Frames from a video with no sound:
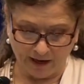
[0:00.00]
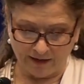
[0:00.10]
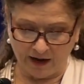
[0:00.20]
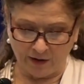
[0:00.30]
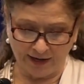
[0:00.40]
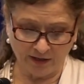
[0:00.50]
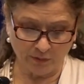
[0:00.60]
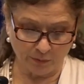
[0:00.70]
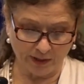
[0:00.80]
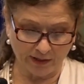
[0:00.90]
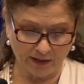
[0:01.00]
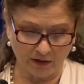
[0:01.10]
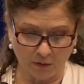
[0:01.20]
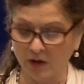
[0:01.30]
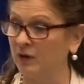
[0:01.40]
Now, I could really
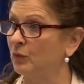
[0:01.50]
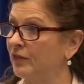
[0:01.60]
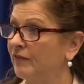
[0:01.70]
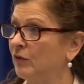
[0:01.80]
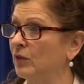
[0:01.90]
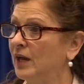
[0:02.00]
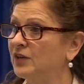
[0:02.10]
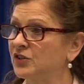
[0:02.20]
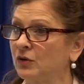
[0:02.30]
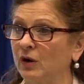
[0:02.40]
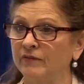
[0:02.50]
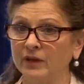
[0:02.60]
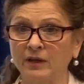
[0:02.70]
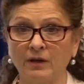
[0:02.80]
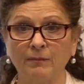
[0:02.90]
go on with a full lecture of
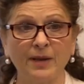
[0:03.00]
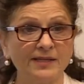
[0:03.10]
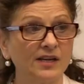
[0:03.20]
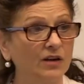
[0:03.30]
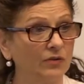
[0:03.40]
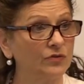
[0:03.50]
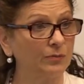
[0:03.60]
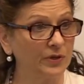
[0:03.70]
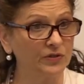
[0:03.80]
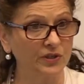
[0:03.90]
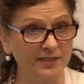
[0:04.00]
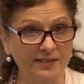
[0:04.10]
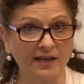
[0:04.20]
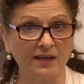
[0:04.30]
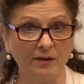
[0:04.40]
the amazing
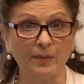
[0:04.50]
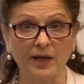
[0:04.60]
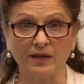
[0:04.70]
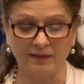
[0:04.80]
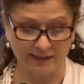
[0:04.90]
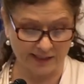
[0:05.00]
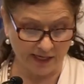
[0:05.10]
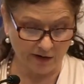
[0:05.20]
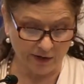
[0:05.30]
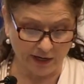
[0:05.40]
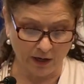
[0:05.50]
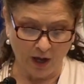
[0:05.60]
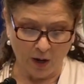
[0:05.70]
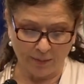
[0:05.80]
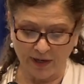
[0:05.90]
contributions that he made in this area,
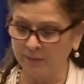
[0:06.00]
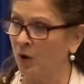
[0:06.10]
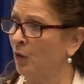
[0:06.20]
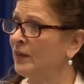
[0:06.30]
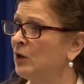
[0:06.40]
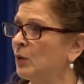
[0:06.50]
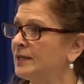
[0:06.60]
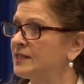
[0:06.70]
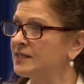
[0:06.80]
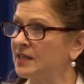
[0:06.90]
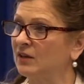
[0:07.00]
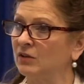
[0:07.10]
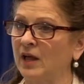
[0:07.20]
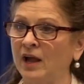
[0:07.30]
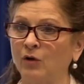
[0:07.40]
but I'm only going to
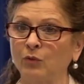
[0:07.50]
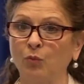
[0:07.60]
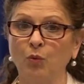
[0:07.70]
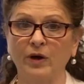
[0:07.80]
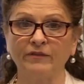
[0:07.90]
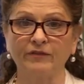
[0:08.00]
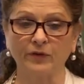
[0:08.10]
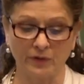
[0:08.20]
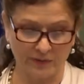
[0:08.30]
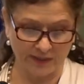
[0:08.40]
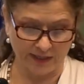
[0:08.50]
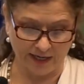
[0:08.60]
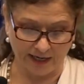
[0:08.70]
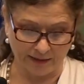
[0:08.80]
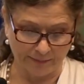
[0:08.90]
single out one for you
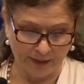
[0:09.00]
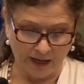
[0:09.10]
today,